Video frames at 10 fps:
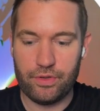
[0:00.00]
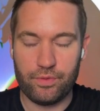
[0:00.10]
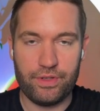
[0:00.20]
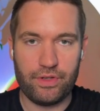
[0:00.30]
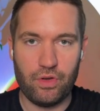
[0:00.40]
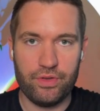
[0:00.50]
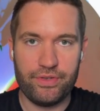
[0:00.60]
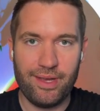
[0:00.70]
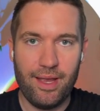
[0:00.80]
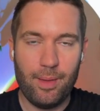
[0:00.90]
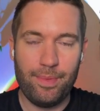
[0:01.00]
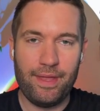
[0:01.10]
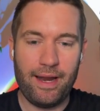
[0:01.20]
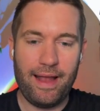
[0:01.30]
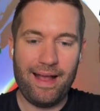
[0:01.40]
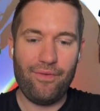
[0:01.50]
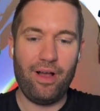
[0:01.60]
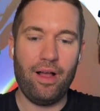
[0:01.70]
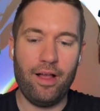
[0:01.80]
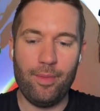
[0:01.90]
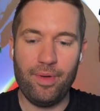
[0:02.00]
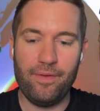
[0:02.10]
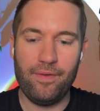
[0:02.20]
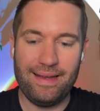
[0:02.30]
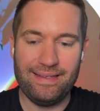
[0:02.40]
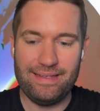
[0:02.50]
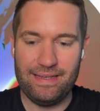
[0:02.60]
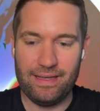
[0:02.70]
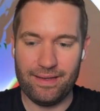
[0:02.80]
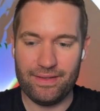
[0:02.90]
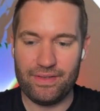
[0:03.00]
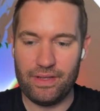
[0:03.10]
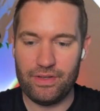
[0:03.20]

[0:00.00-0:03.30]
the results, but then I have a hub of ideas.